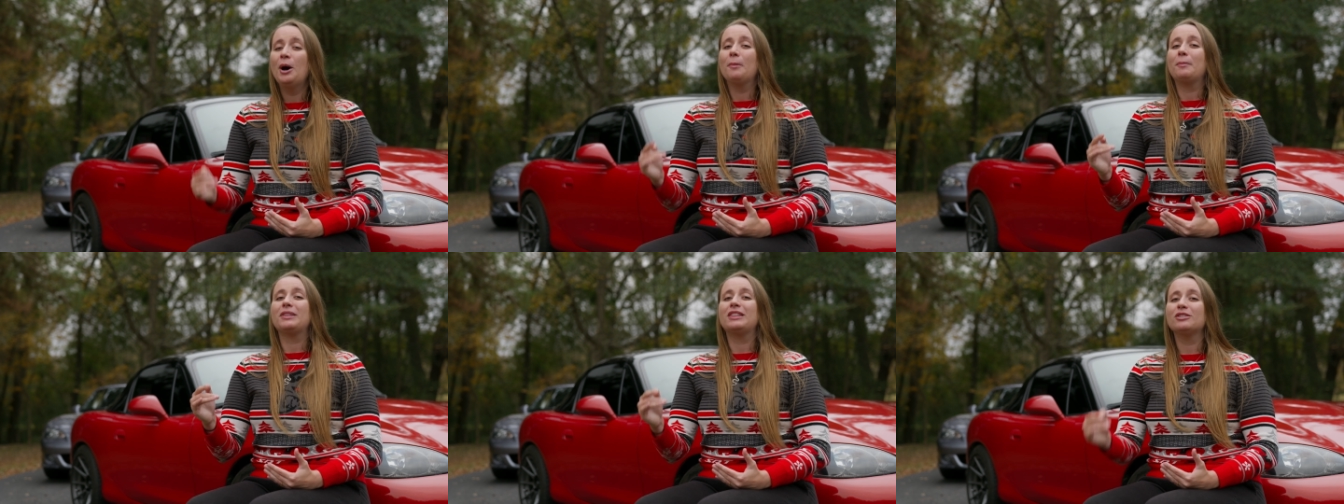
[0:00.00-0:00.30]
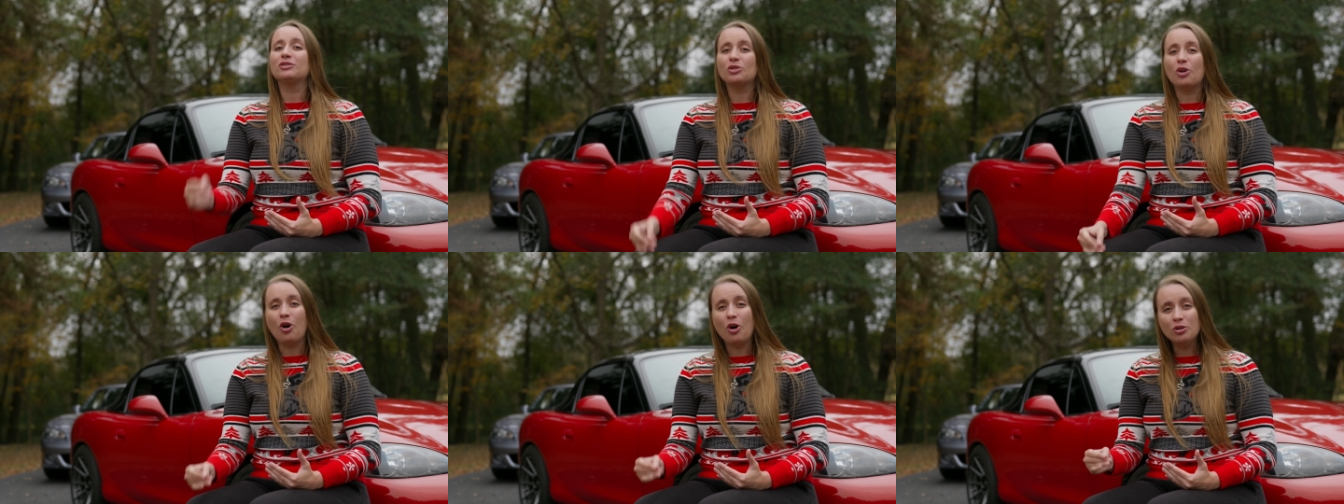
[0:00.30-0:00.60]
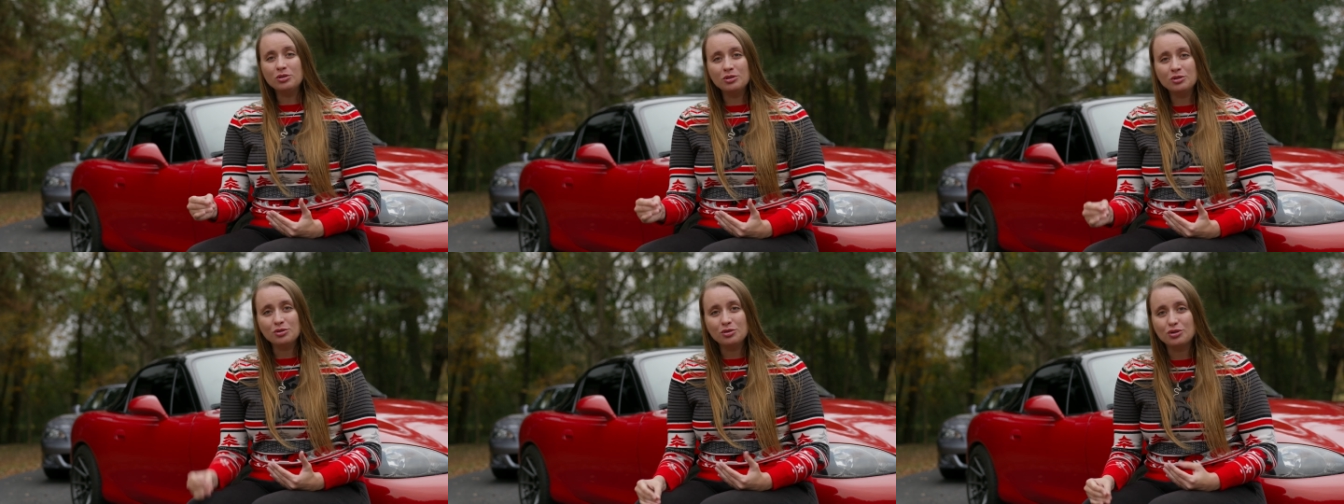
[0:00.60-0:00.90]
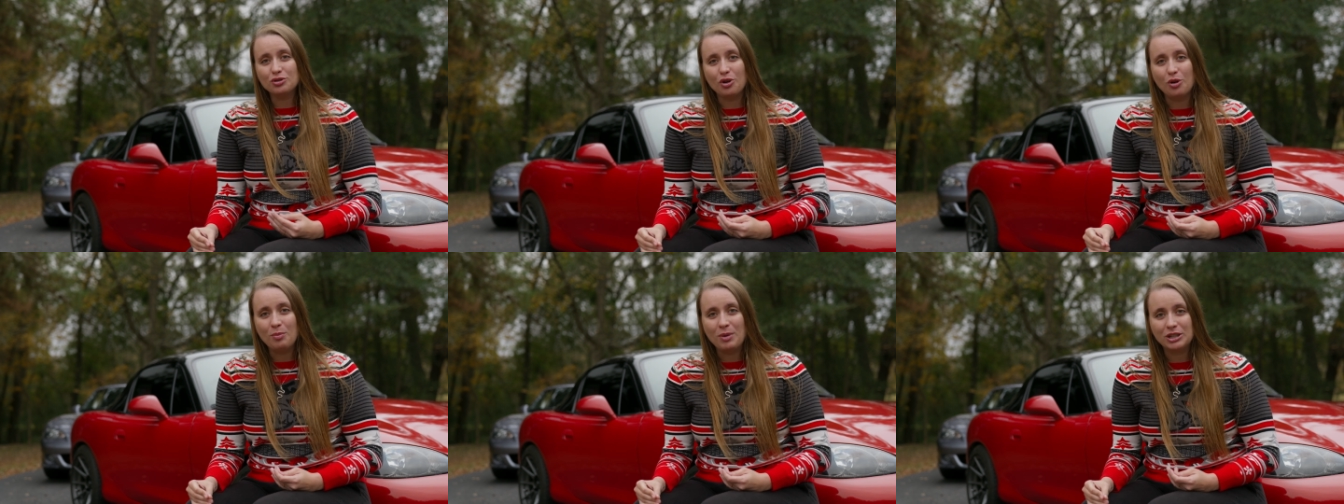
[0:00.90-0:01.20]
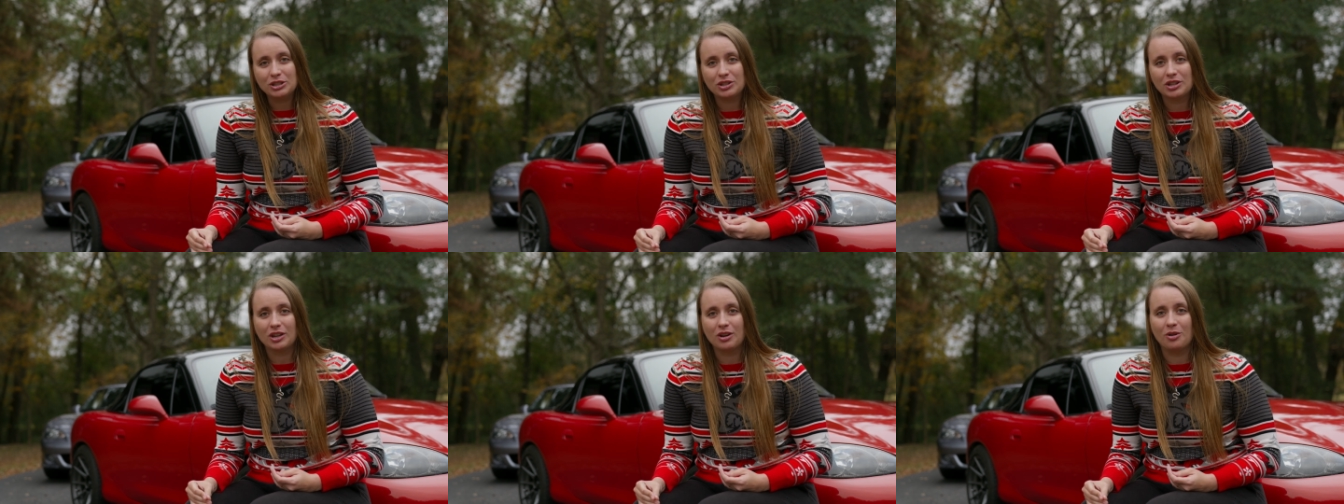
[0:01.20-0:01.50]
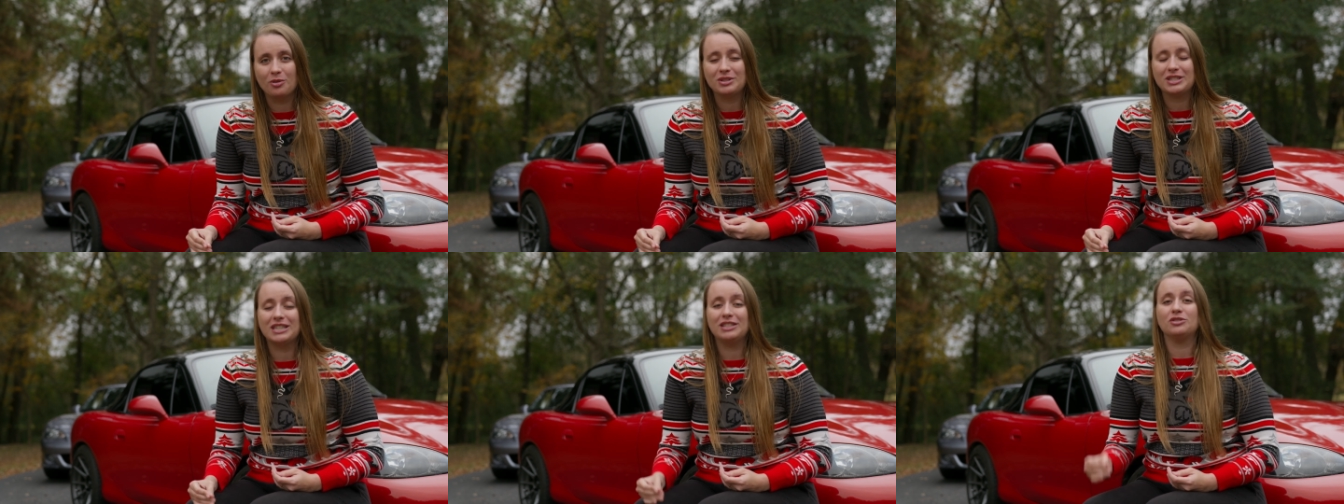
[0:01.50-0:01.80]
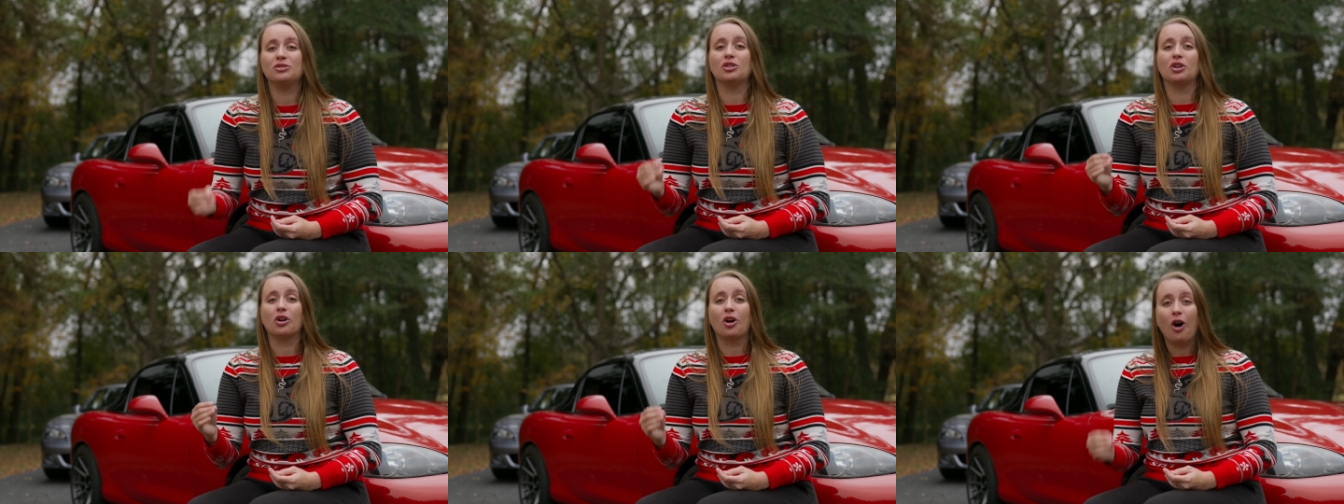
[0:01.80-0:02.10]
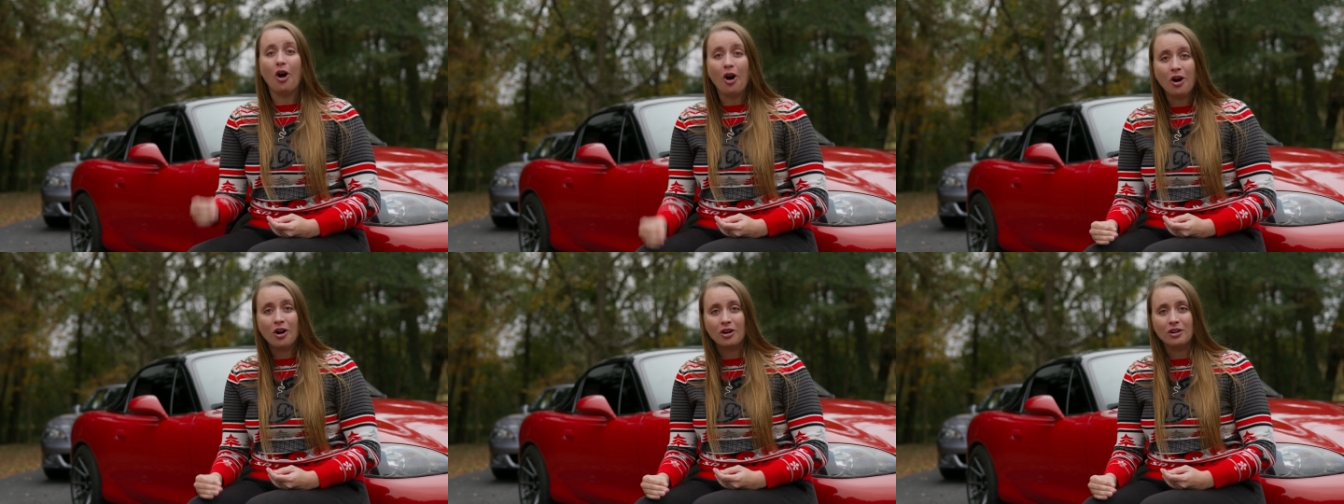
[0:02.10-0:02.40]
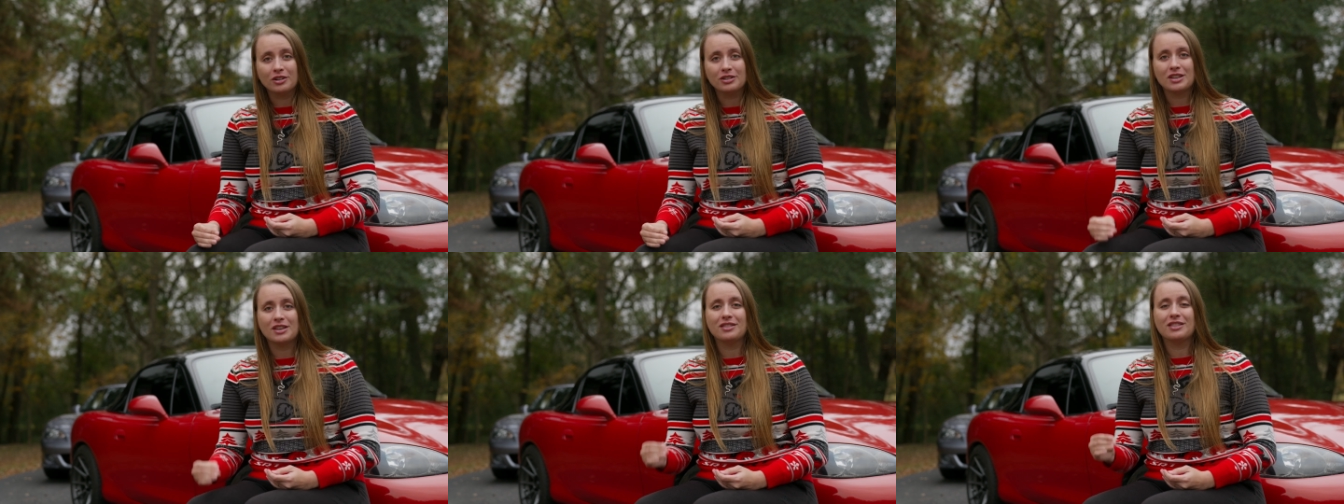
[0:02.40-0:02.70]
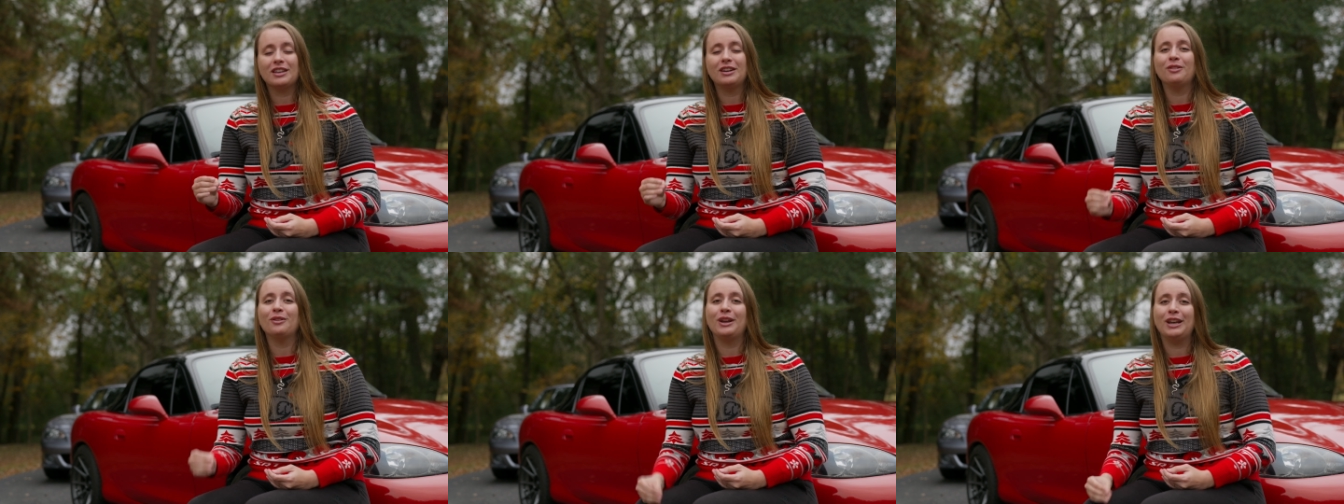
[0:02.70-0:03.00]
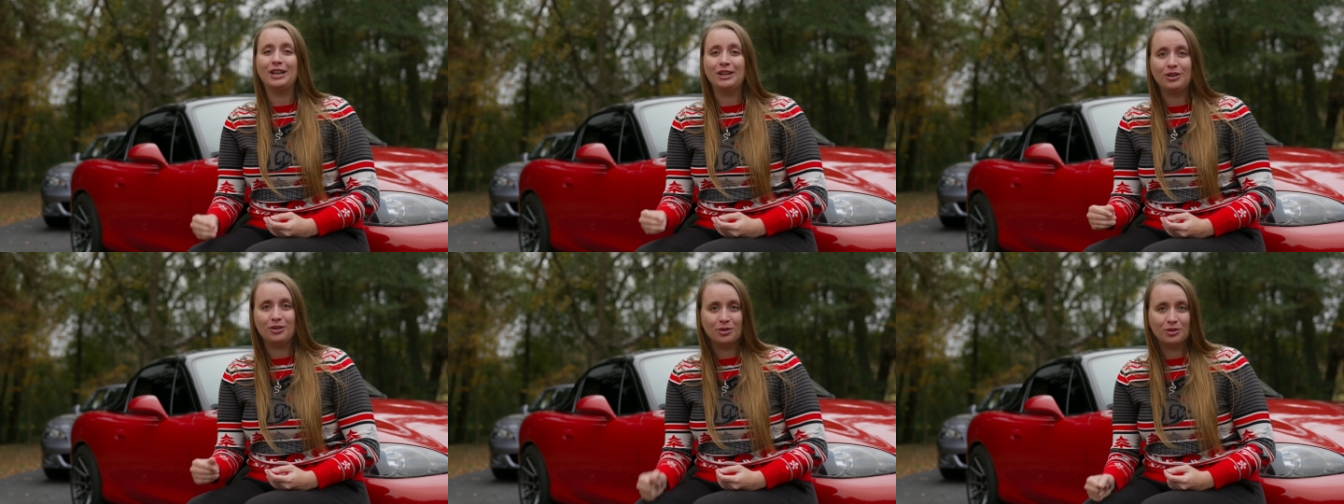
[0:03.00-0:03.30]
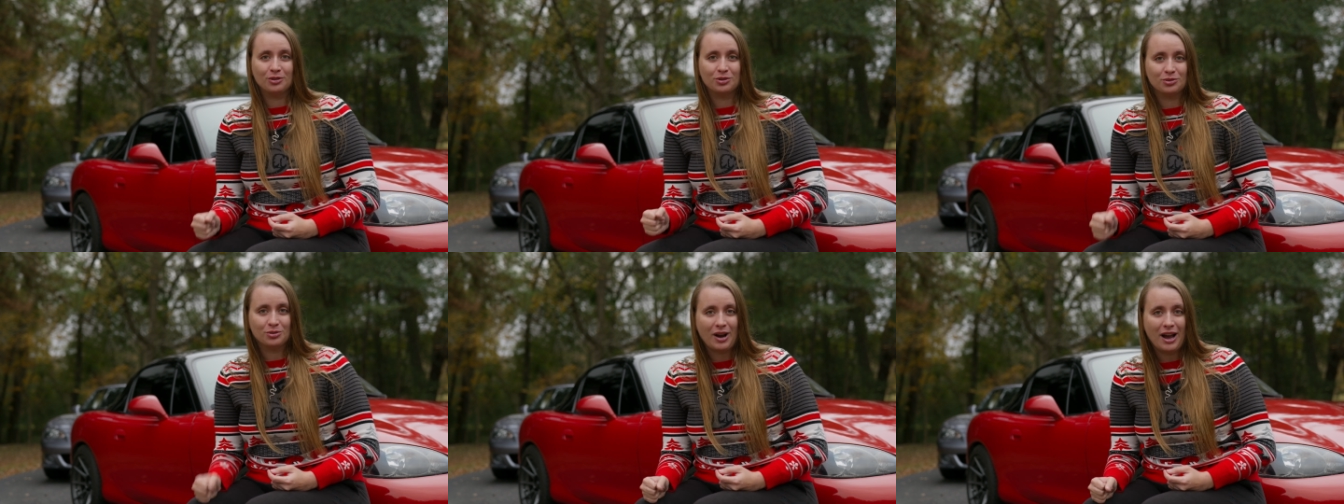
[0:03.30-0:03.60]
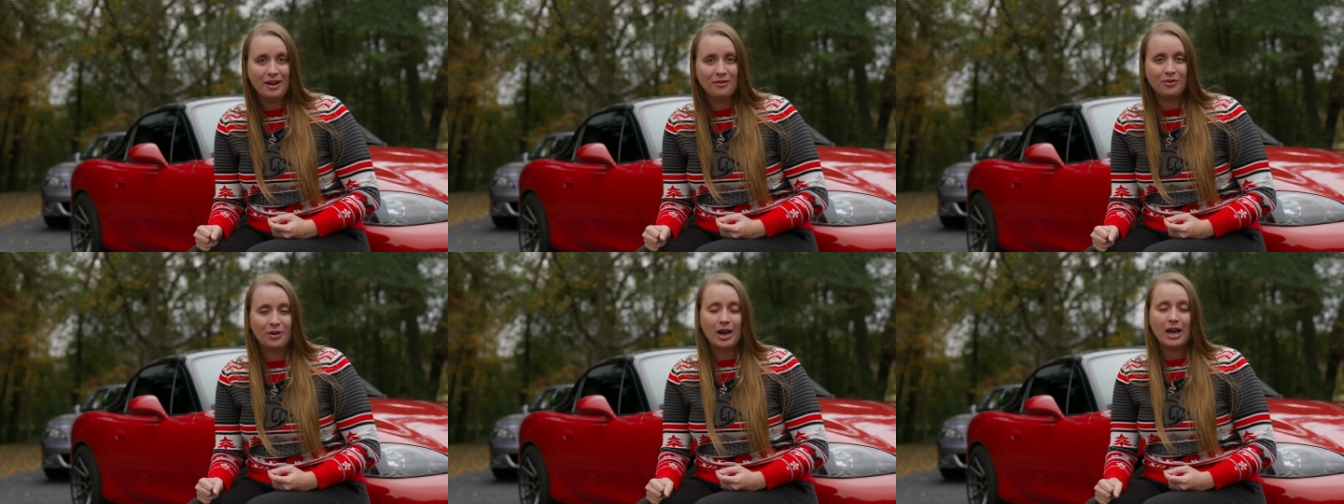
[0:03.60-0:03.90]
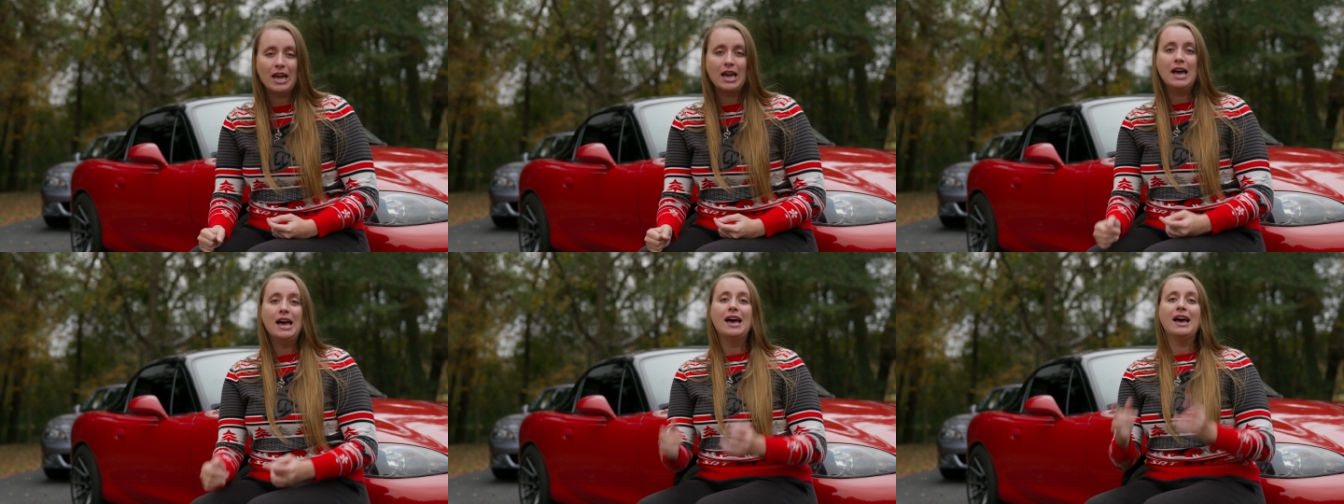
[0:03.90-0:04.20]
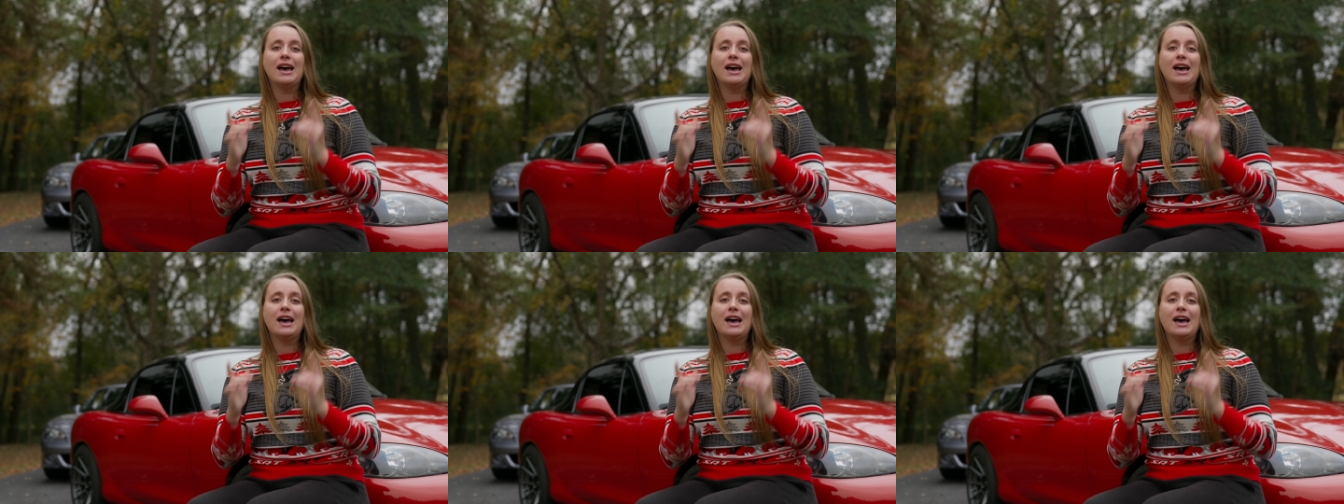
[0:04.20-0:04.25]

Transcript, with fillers: but there's also so much that goes into the cars that are in your driveway.